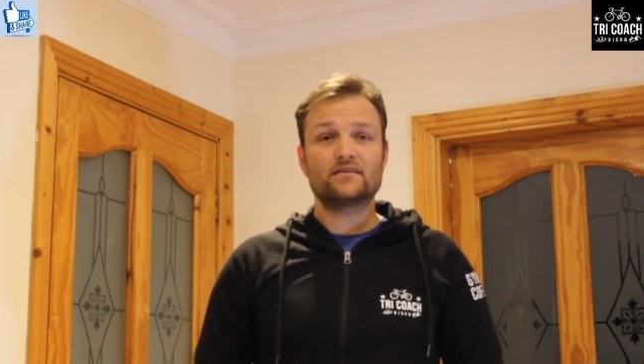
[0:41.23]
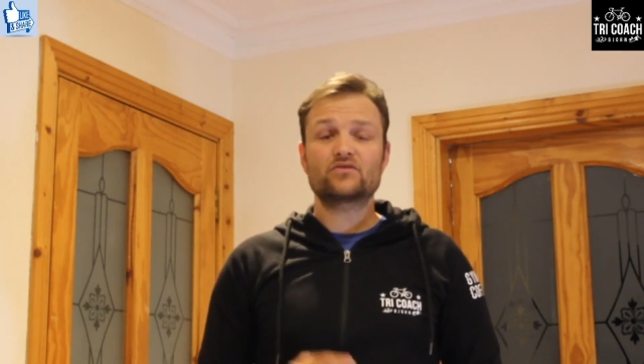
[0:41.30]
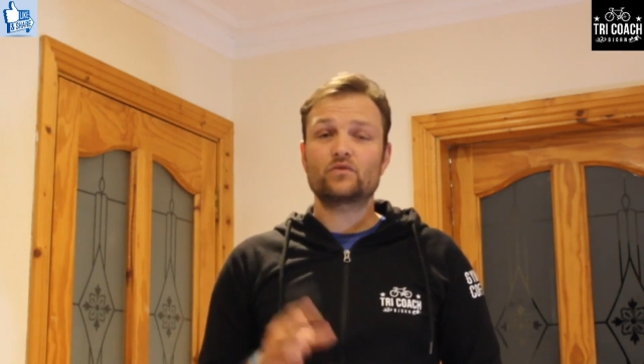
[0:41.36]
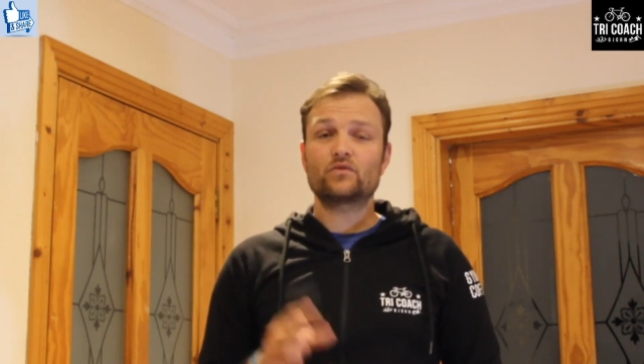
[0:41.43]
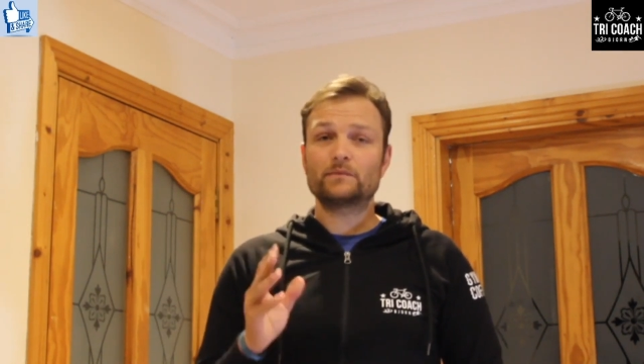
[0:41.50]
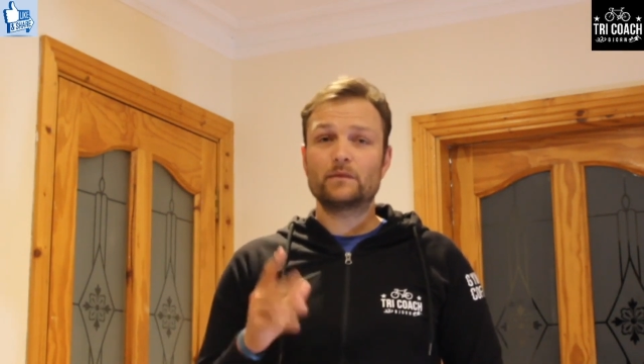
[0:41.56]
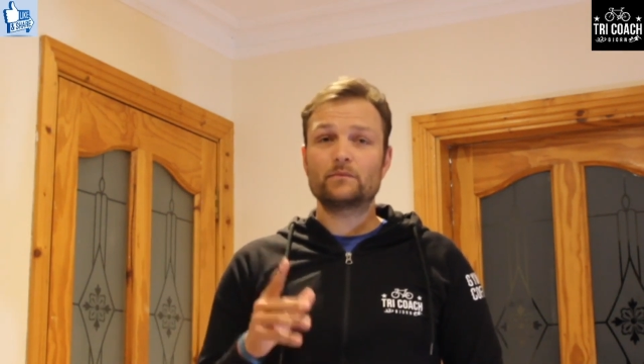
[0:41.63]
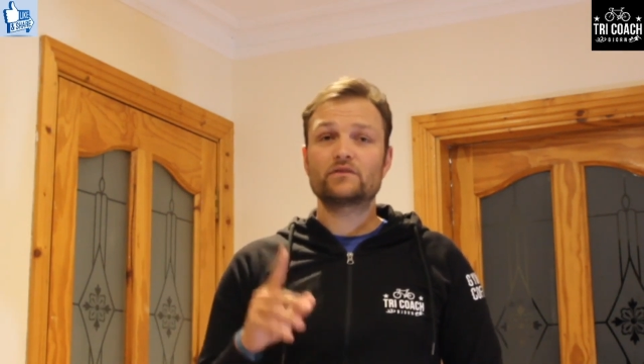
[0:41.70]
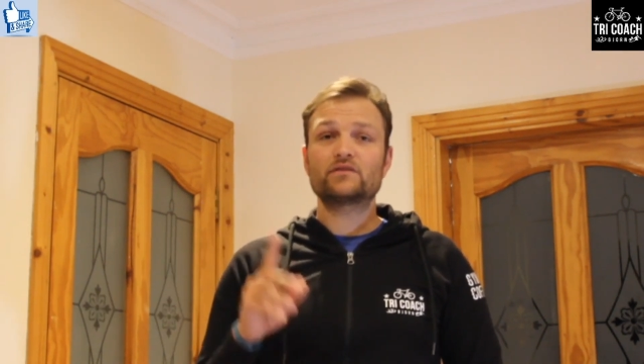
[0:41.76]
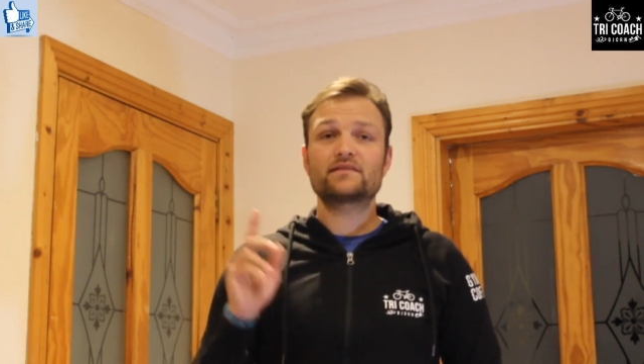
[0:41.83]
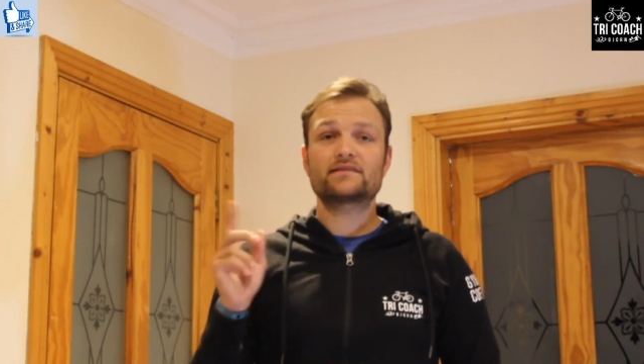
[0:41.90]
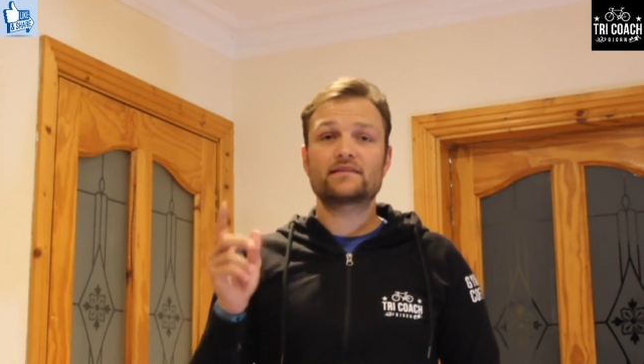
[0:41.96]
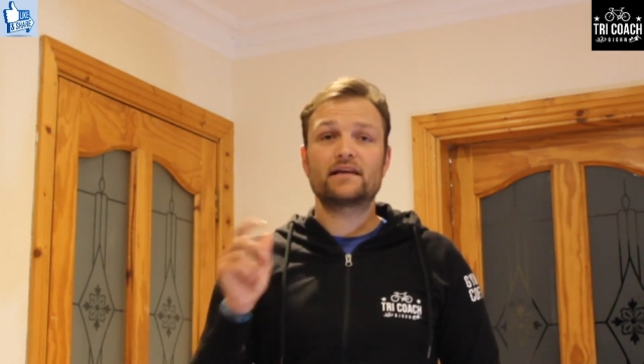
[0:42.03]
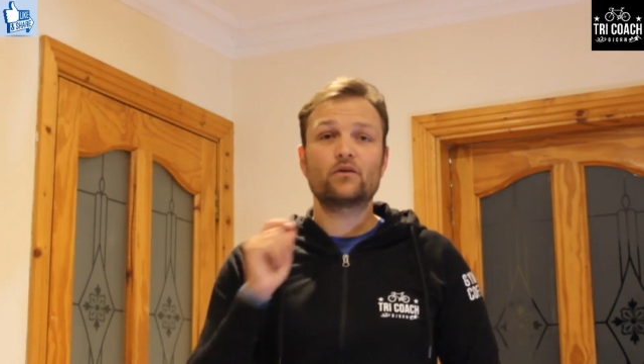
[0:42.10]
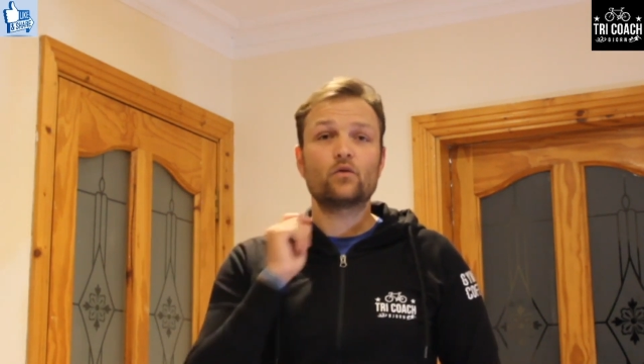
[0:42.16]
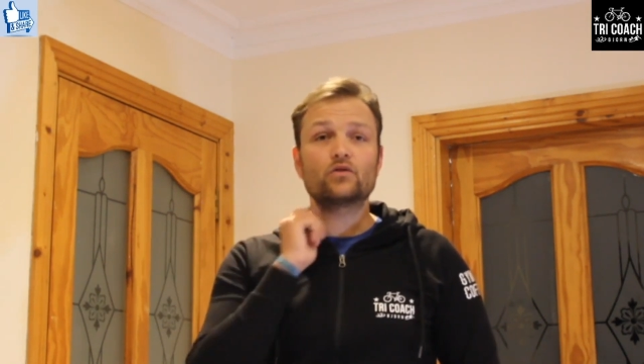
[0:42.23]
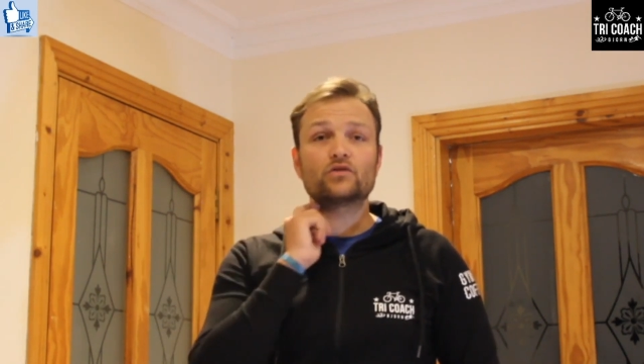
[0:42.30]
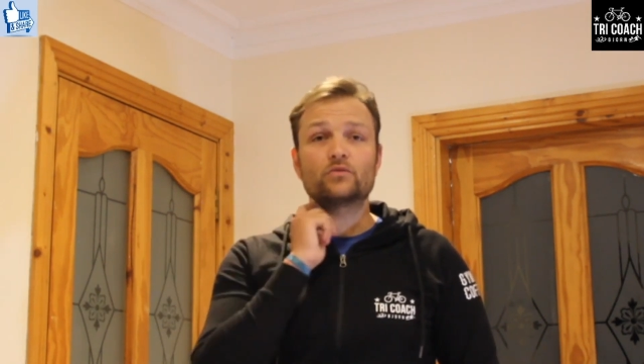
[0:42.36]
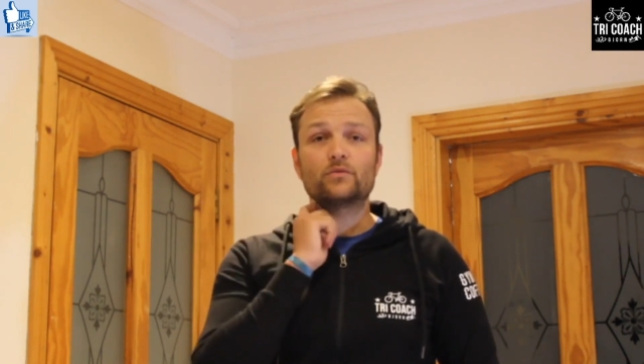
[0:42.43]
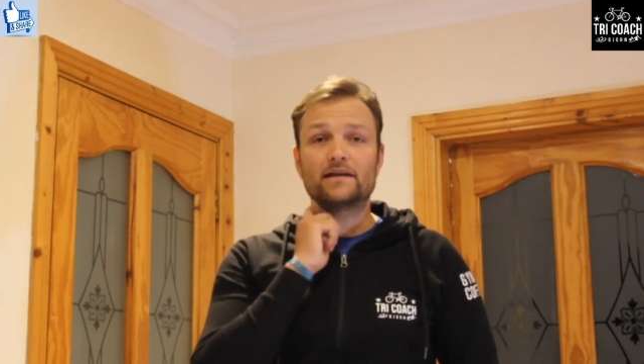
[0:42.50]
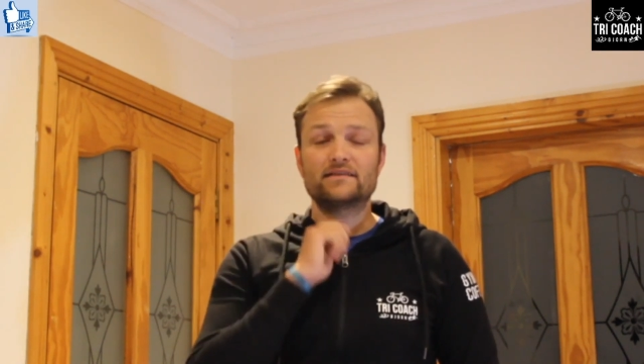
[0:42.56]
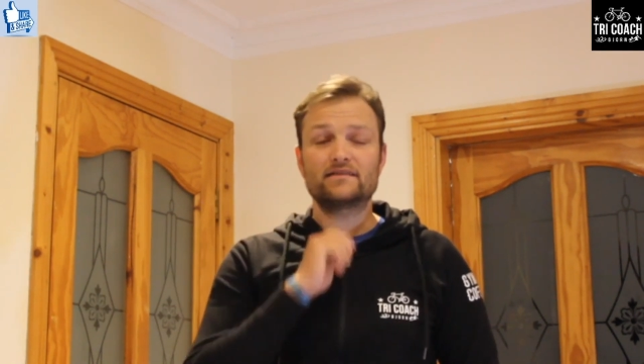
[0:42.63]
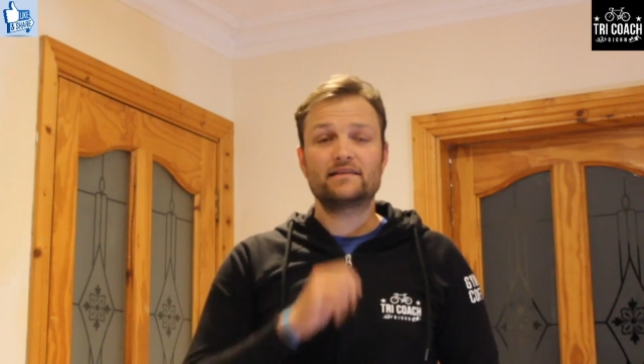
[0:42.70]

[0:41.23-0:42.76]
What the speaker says: But remember to stay all the way to the